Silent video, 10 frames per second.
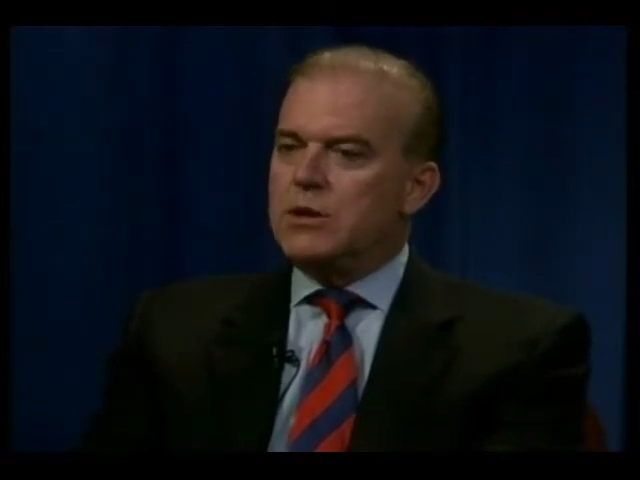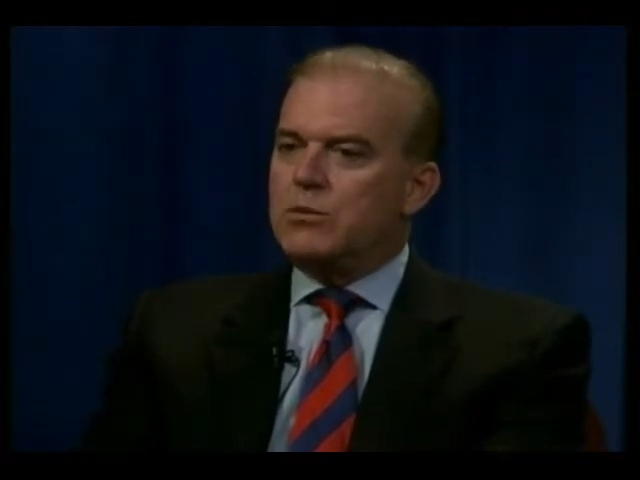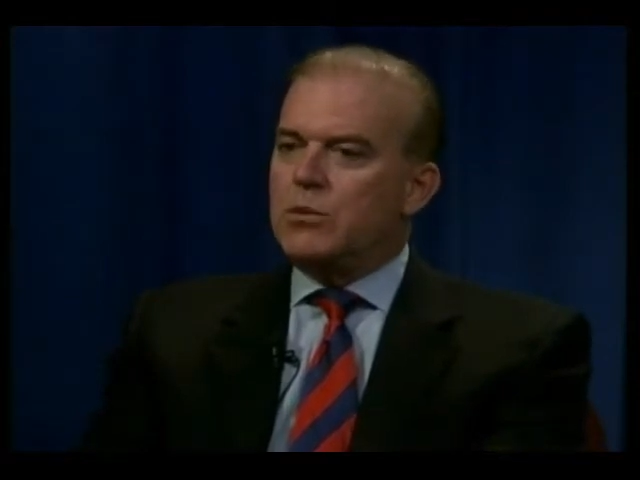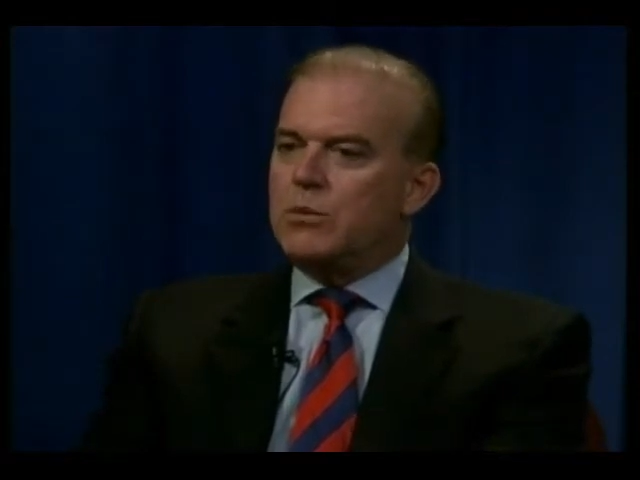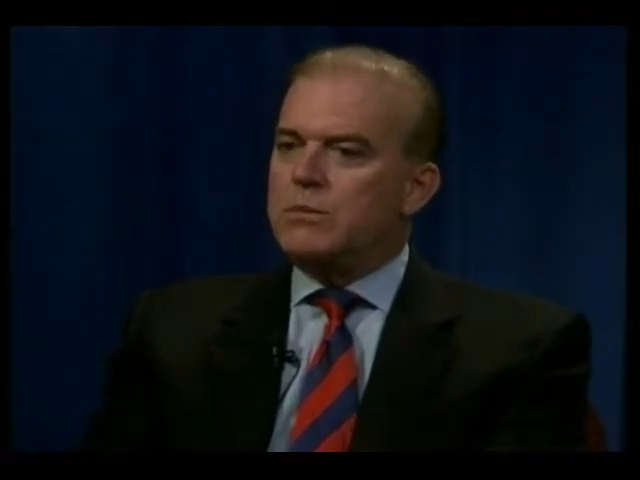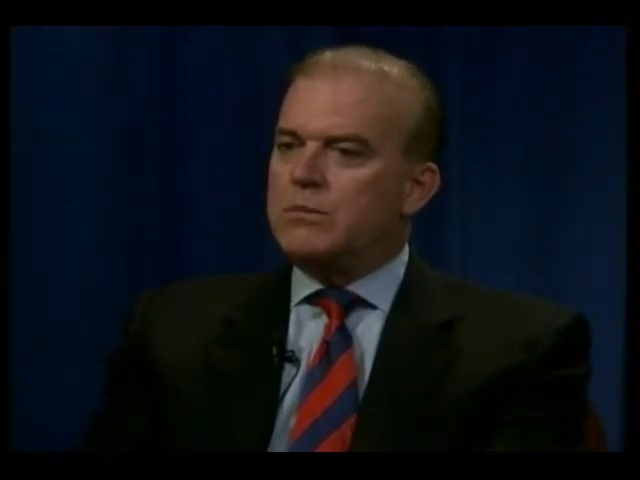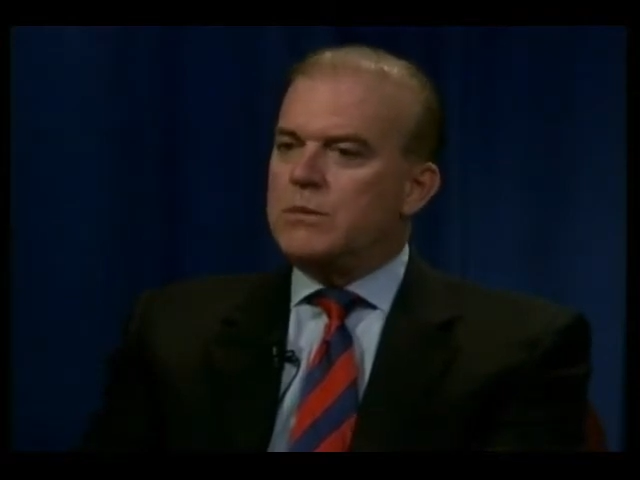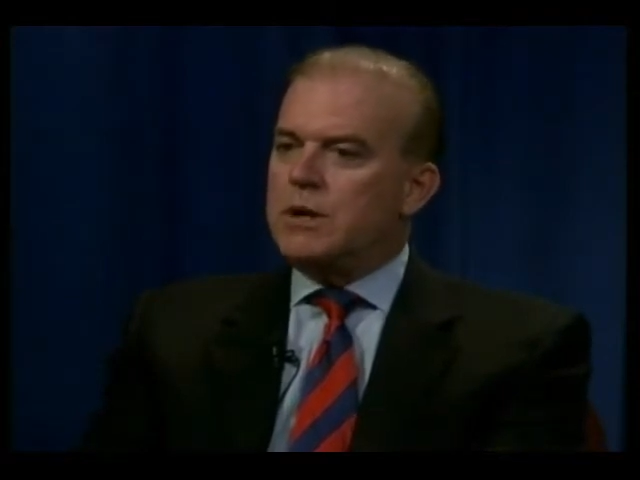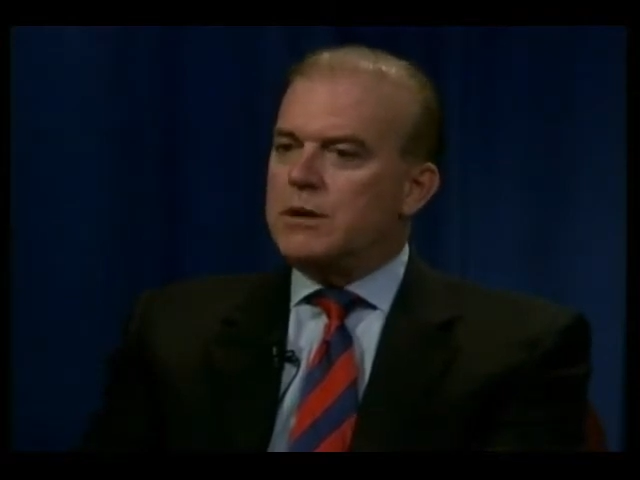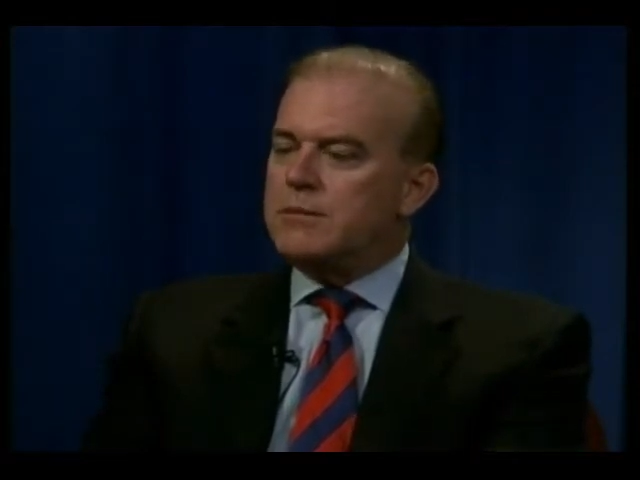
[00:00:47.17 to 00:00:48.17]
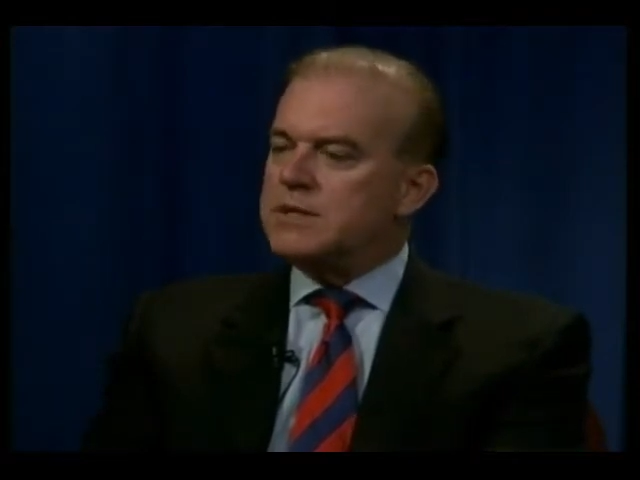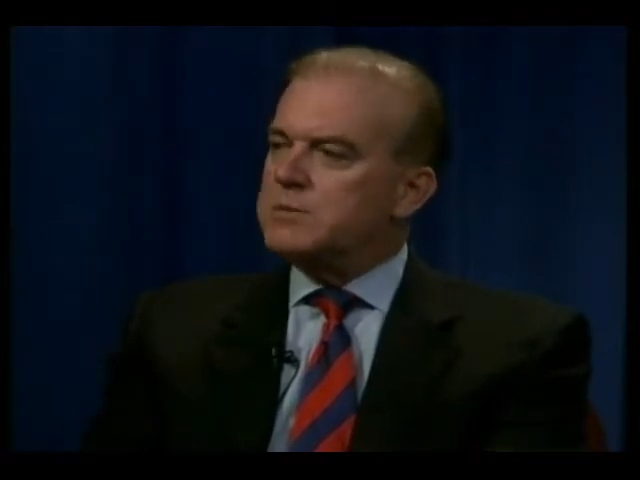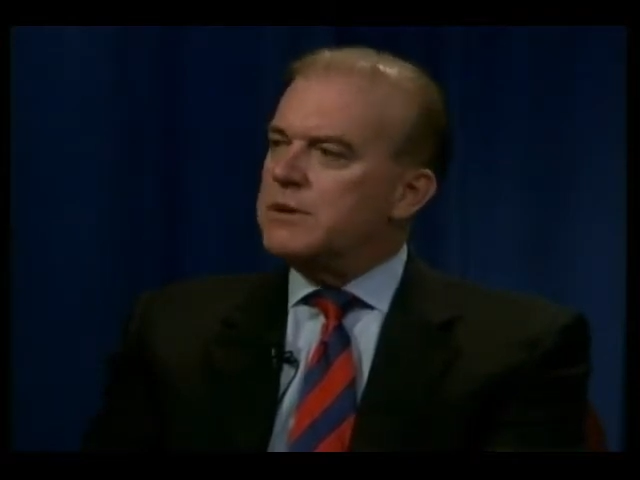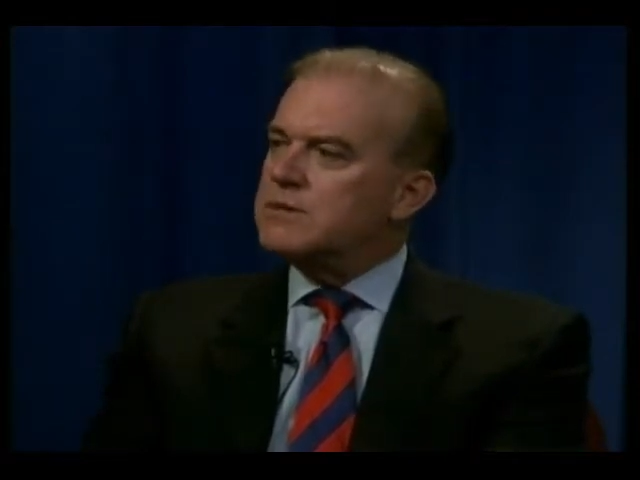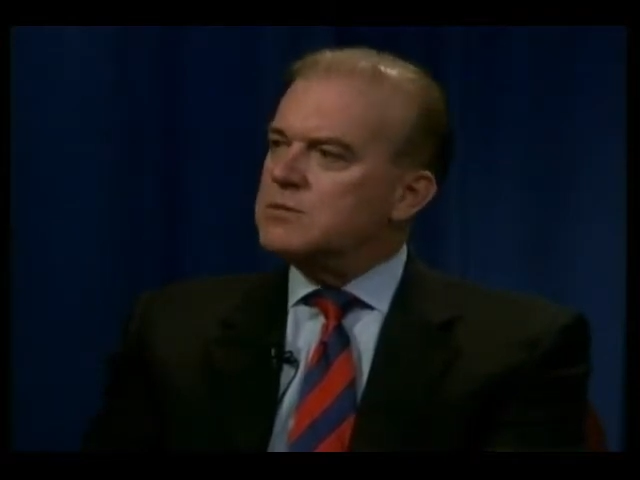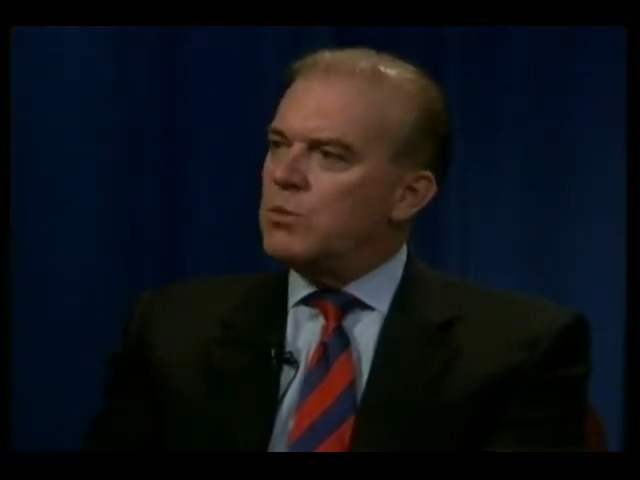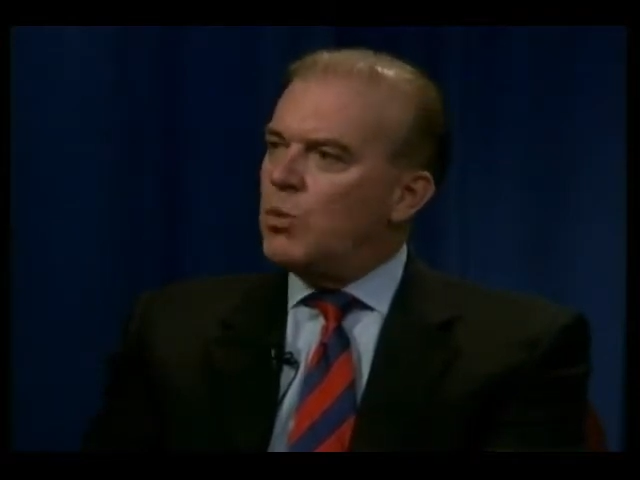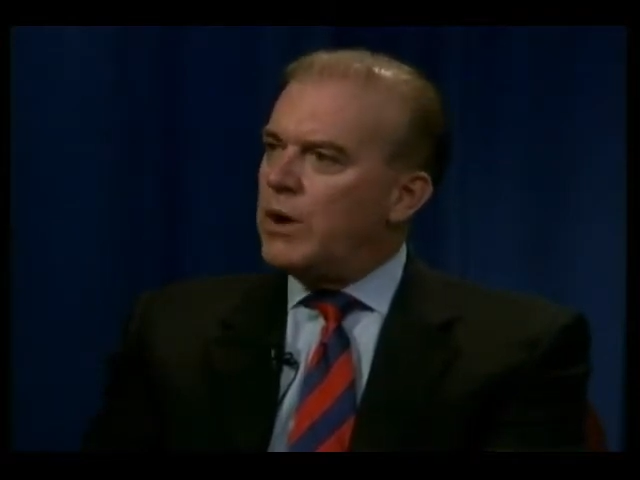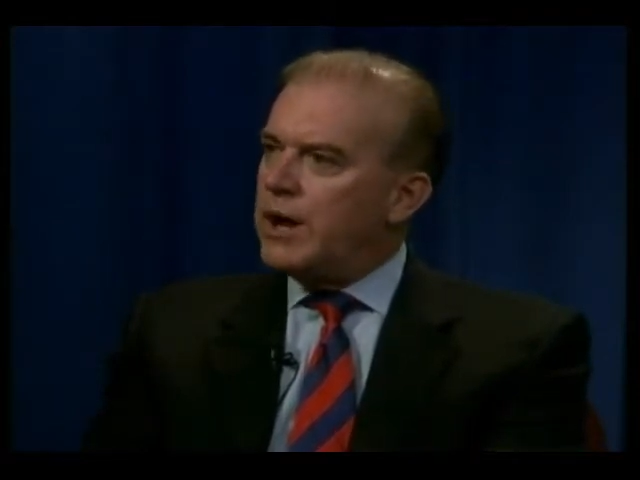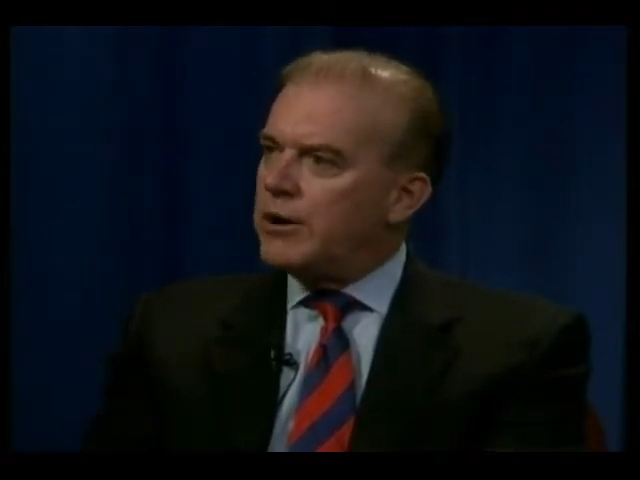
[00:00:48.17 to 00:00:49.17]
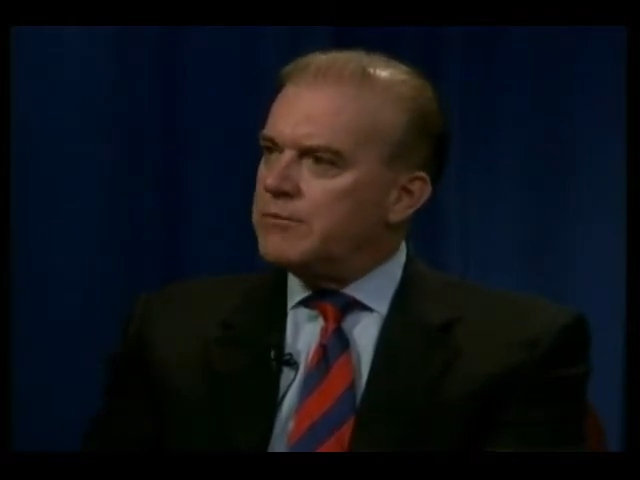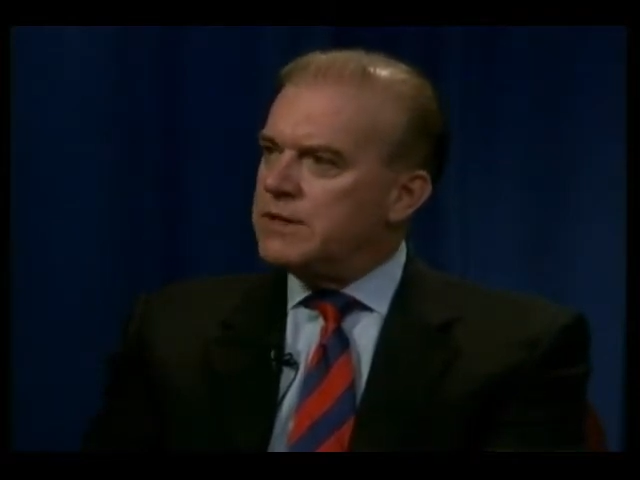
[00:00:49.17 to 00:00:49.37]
will experience some wear.